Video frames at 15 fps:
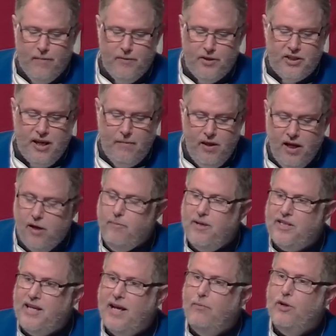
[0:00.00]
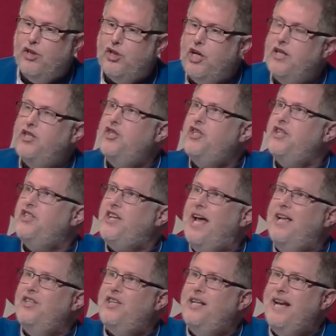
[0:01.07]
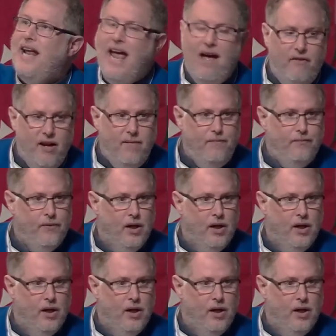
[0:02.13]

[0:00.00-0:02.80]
The same thing can be said when Jesus ascends into heaven.